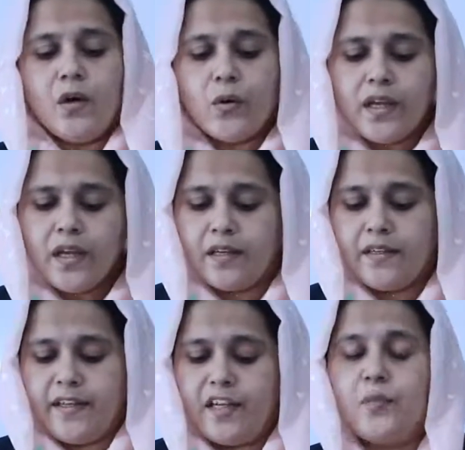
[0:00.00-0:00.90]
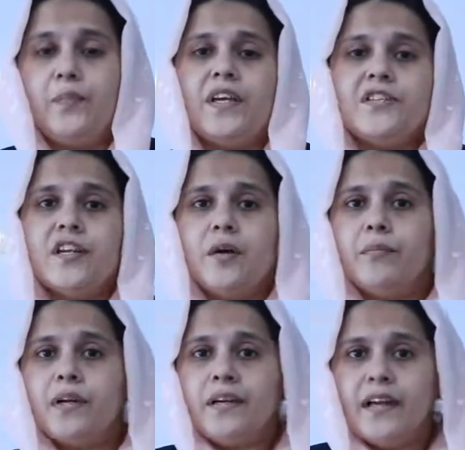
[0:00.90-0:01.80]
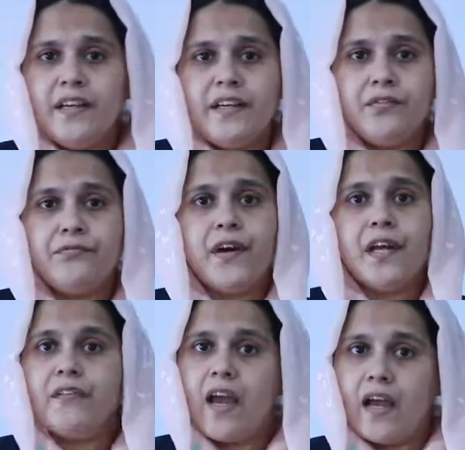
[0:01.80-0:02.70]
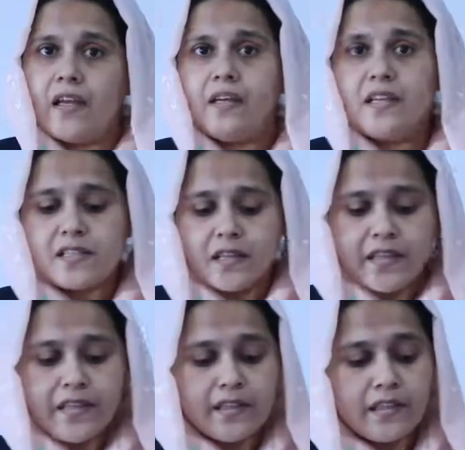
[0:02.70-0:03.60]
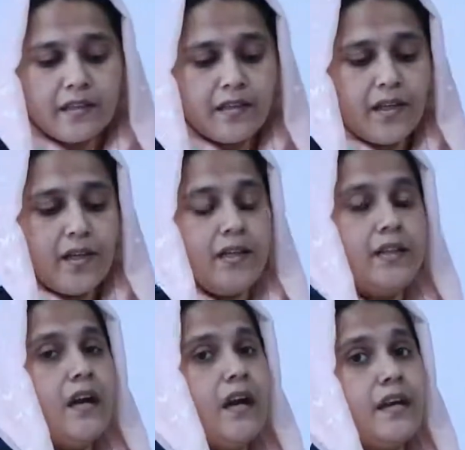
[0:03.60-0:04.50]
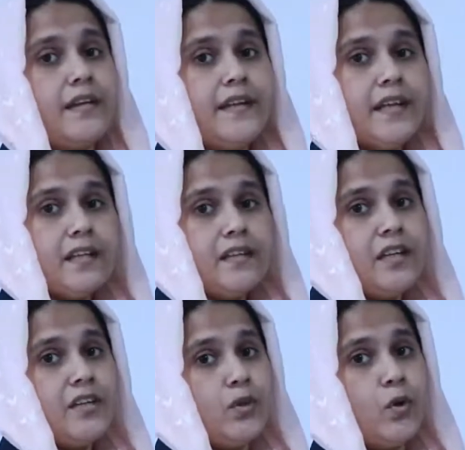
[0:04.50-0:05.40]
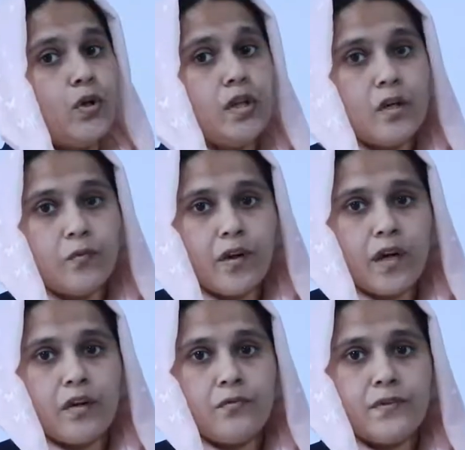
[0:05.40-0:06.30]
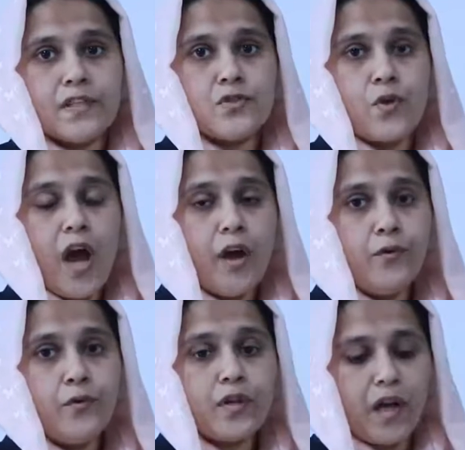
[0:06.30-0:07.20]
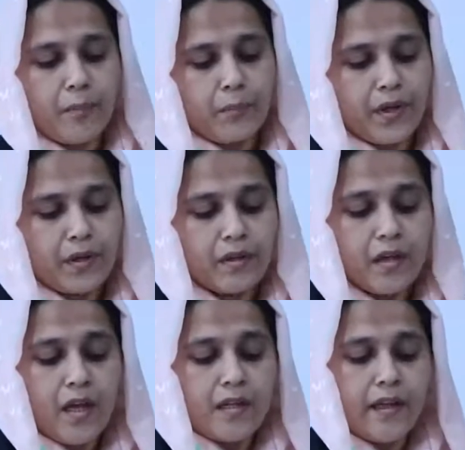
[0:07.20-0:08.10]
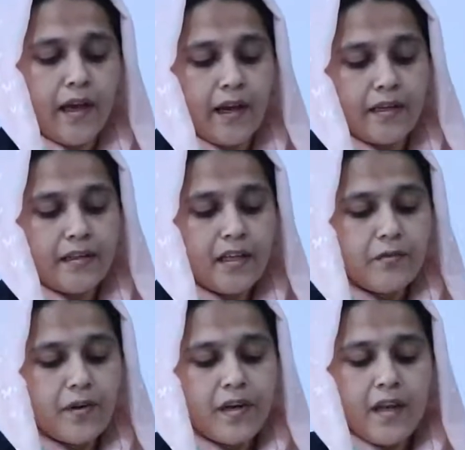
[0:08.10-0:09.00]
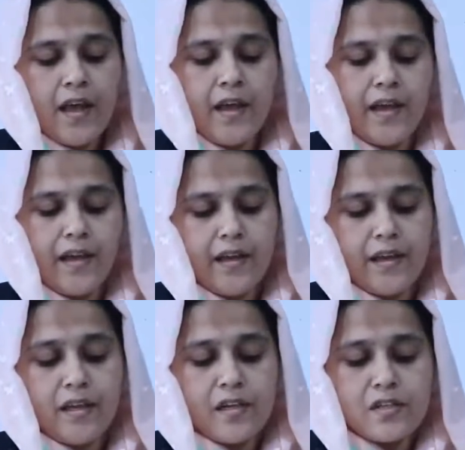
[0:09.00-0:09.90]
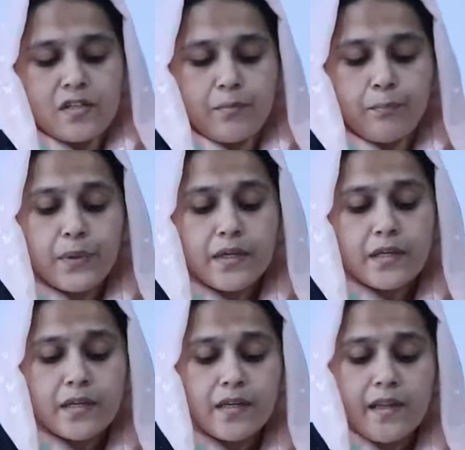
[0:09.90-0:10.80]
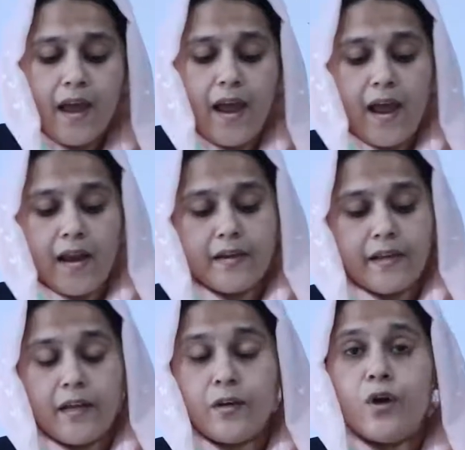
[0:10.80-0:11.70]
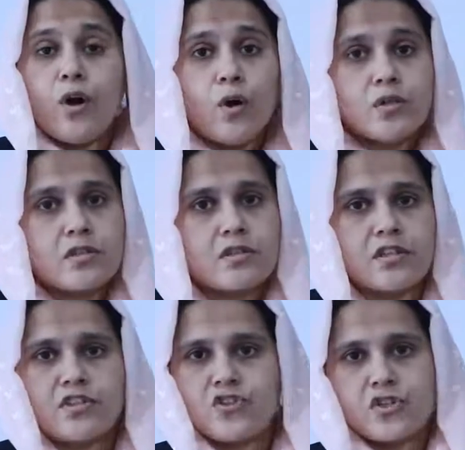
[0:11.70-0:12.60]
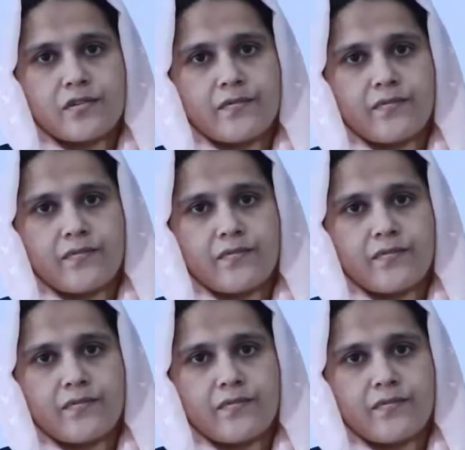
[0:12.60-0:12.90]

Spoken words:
Okay. Take page number 95 and listen here. Yeah, tick the taller one. First you have to compare. They had given a bird and an ostrich.